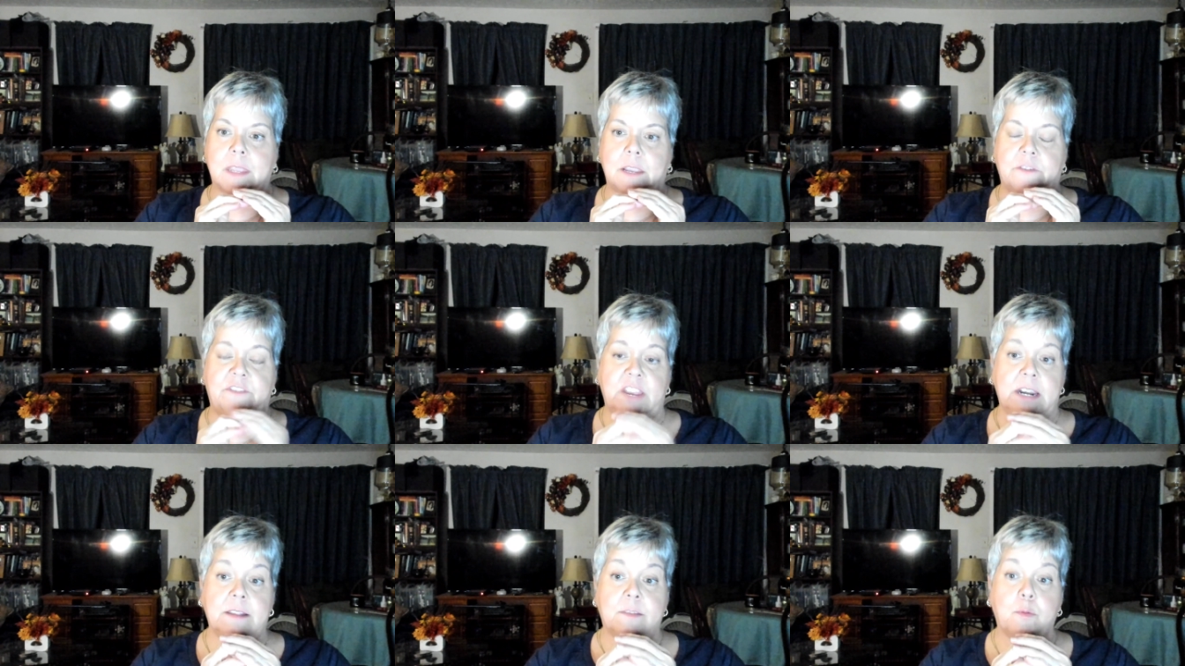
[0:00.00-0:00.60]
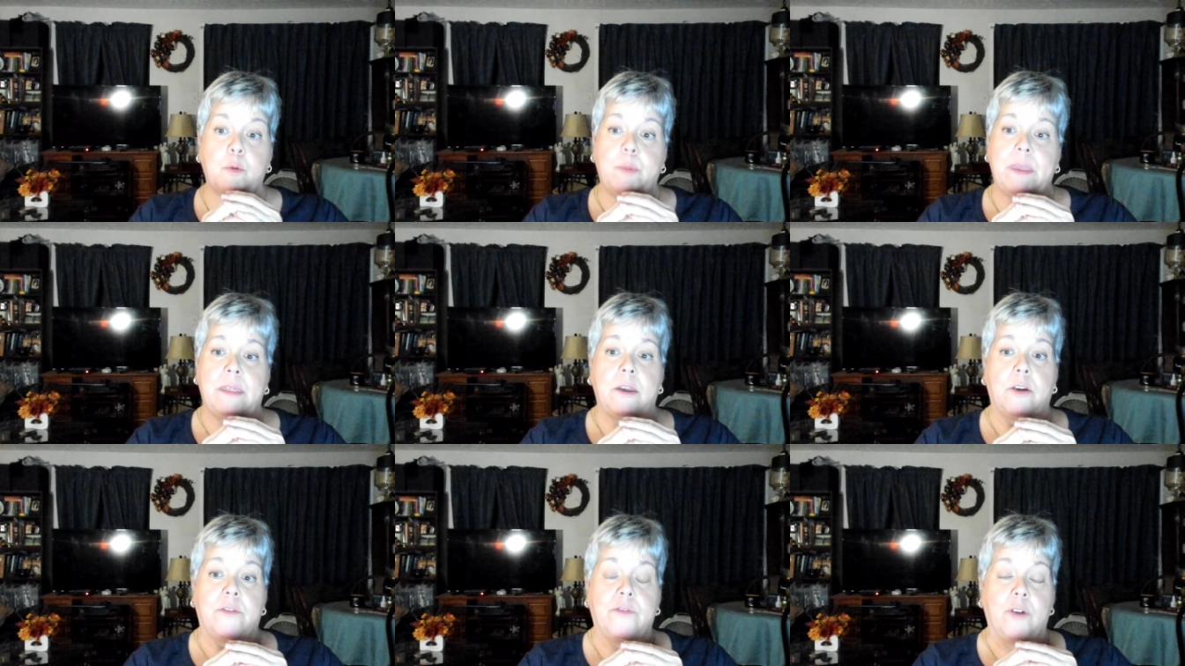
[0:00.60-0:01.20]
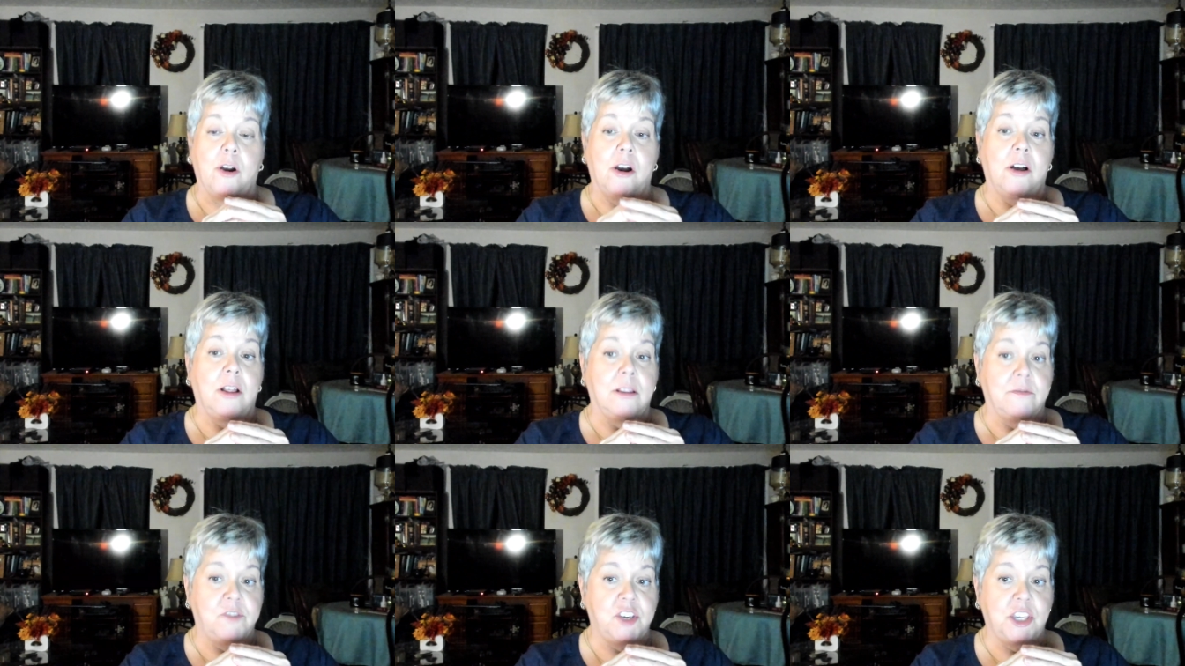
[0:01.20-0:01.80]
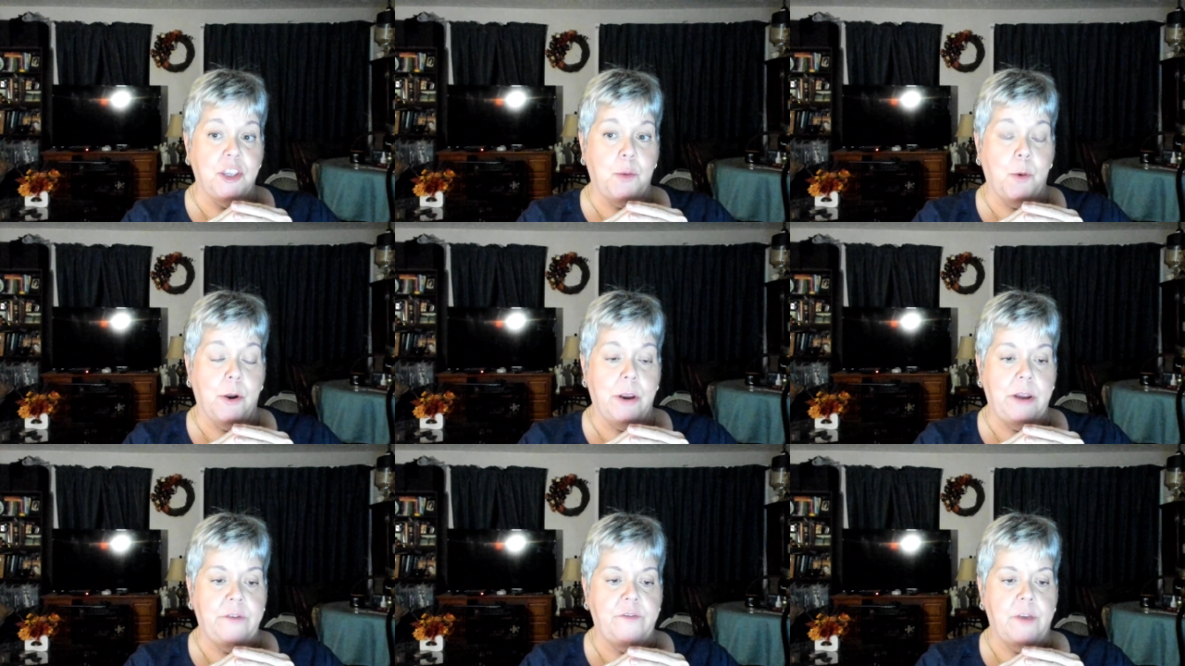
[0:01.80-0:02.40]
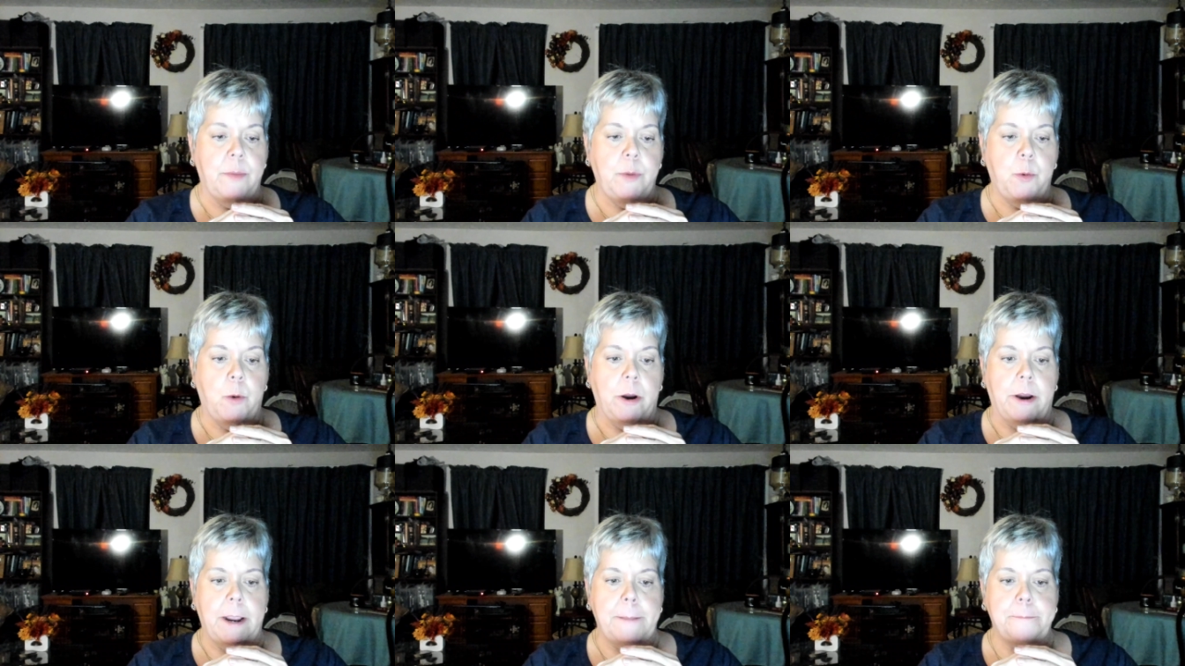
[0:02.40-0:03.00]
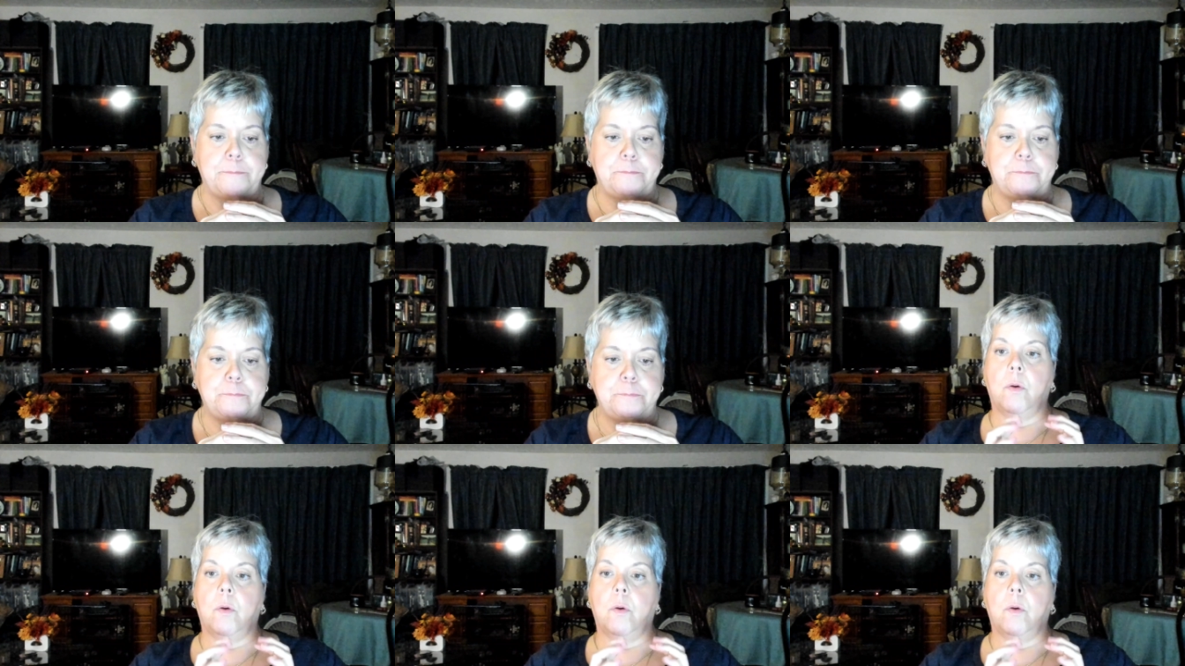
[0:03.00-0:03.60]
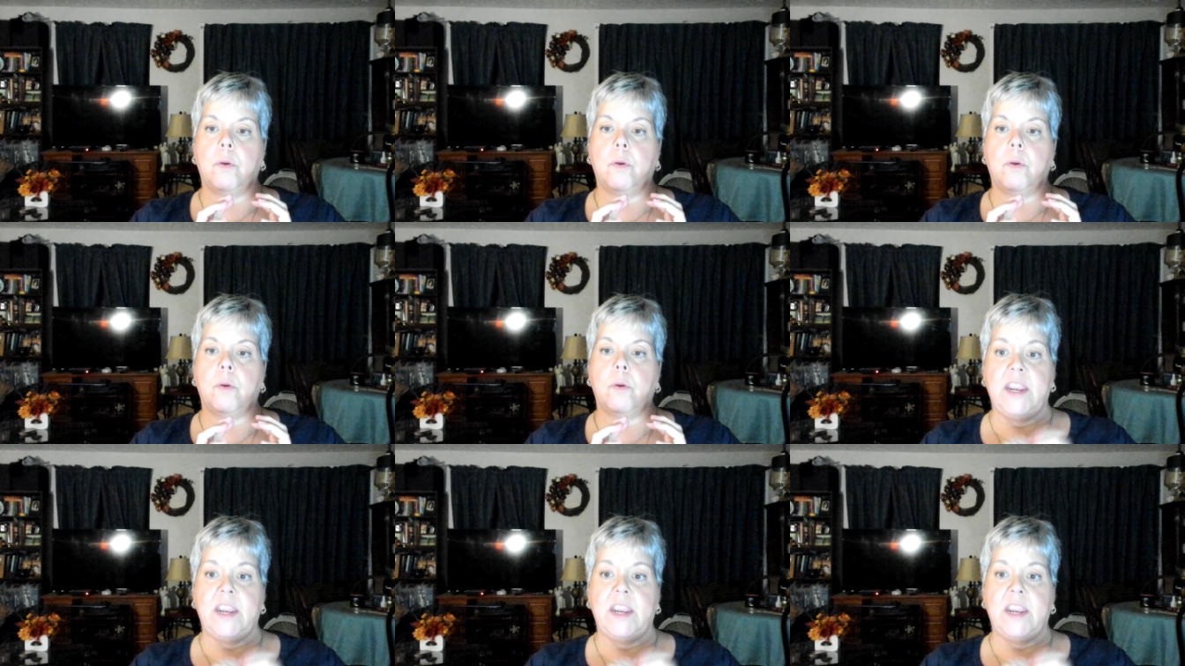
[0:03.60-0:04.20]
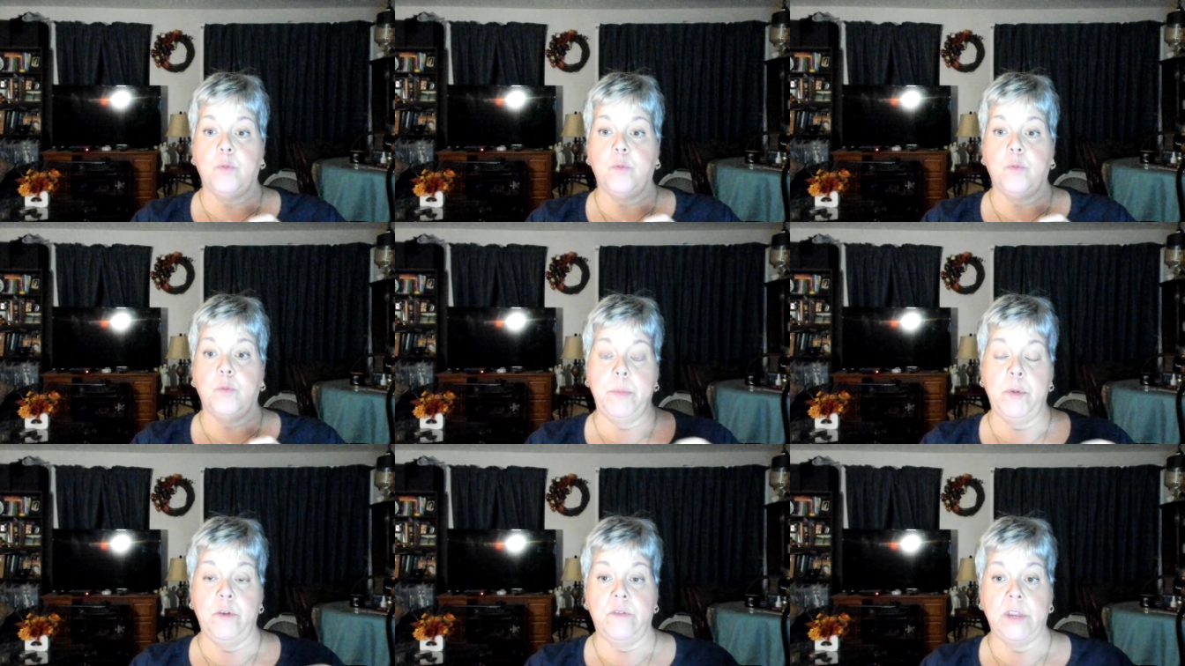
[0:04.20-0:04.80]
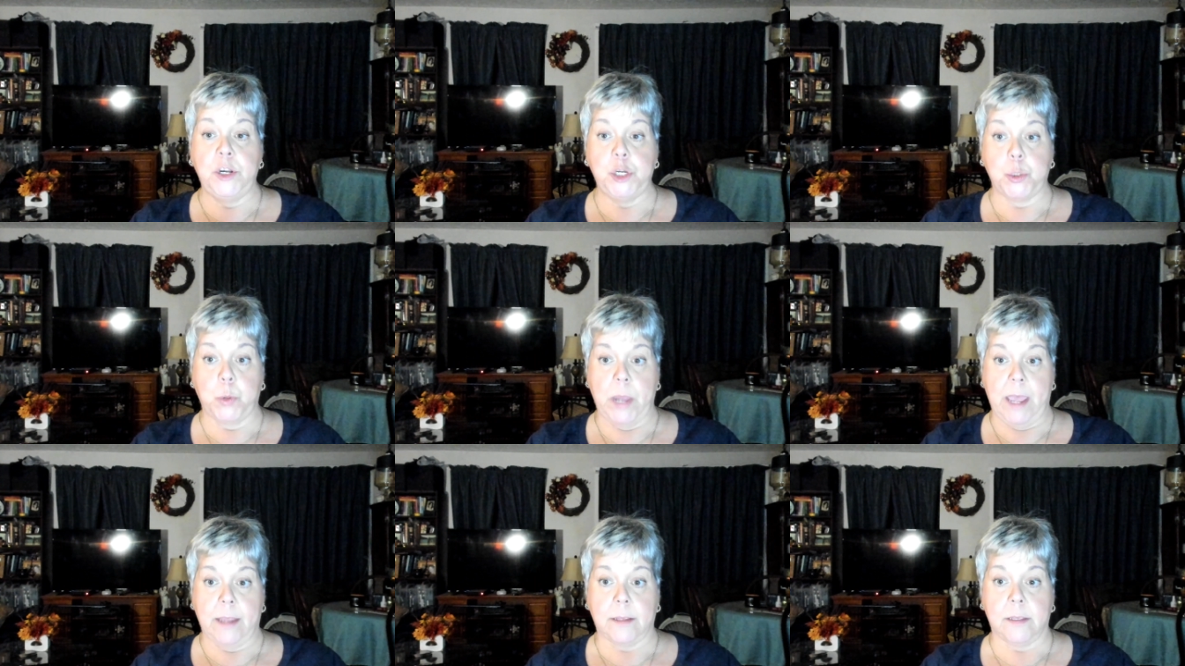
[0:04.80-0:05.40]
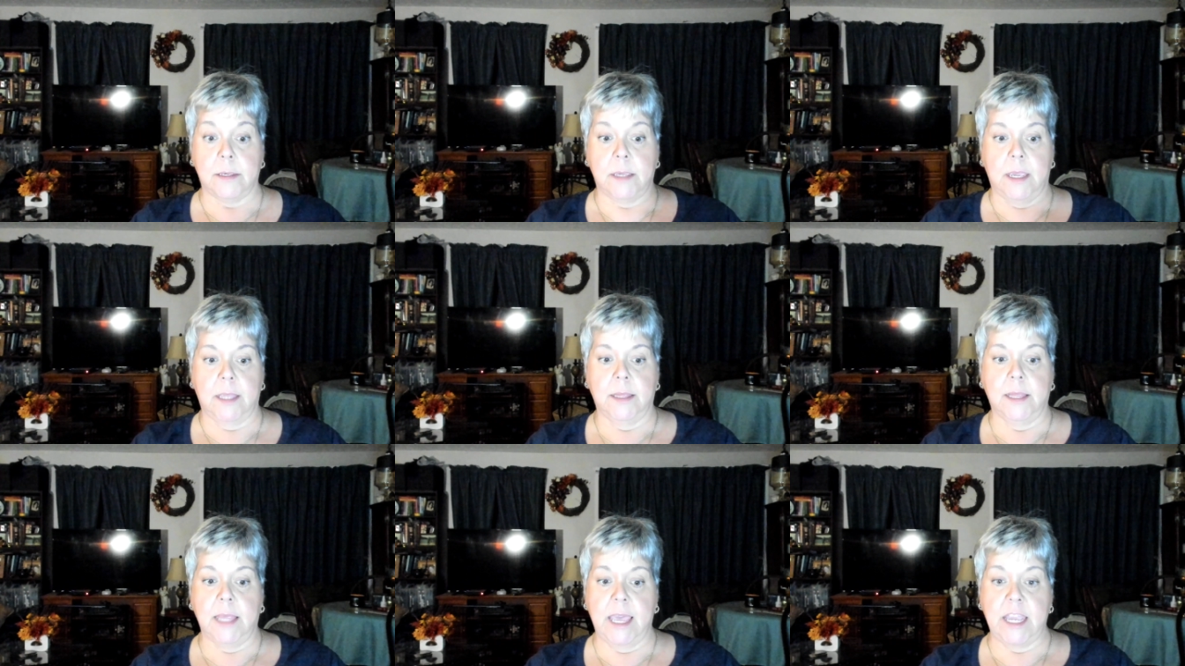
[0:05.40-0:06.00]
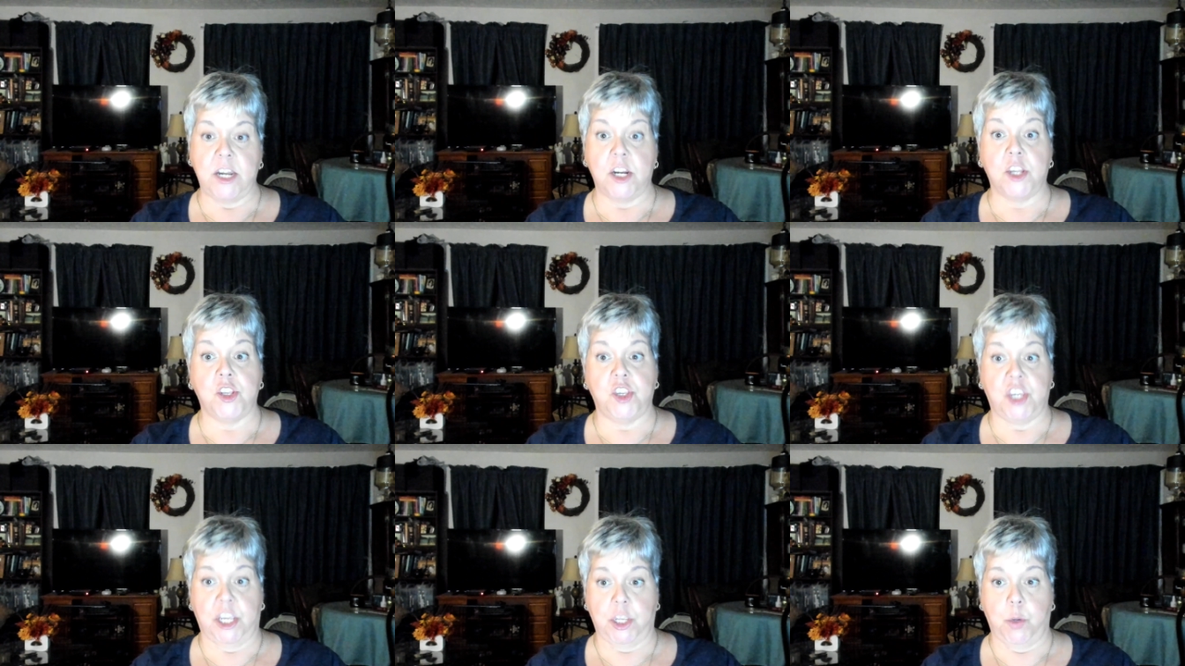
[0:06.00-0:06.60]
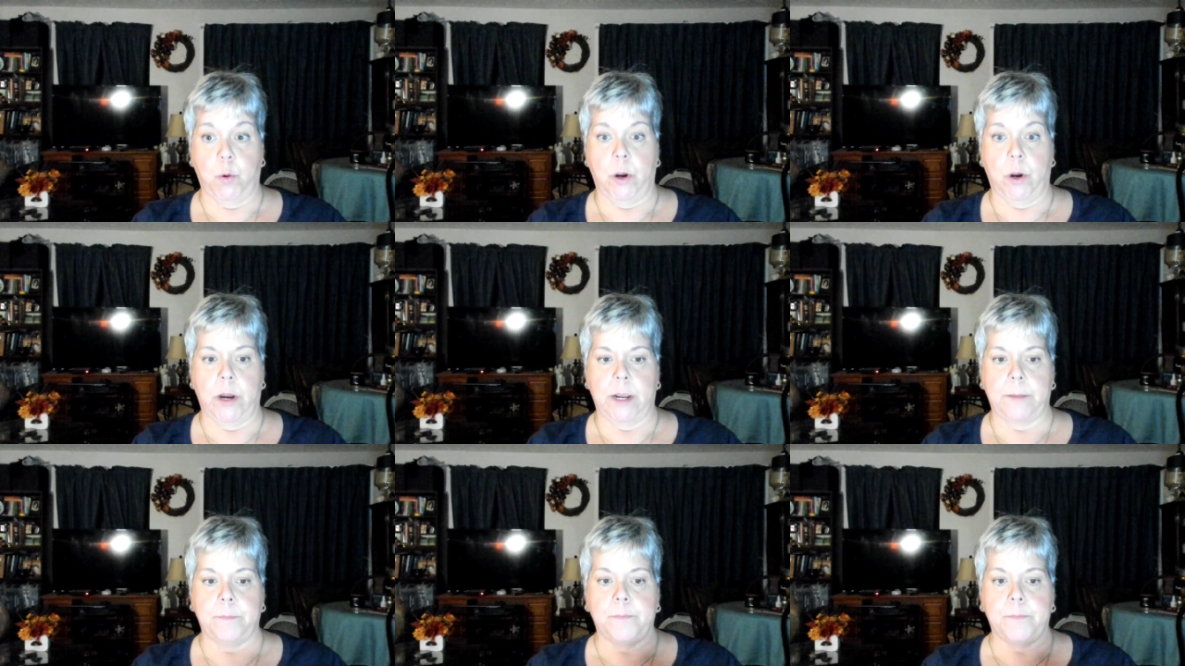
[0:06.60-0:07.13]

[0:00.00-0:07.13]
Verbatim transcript: Venus will be there for all of January and February. Venus will be moving direct in late January.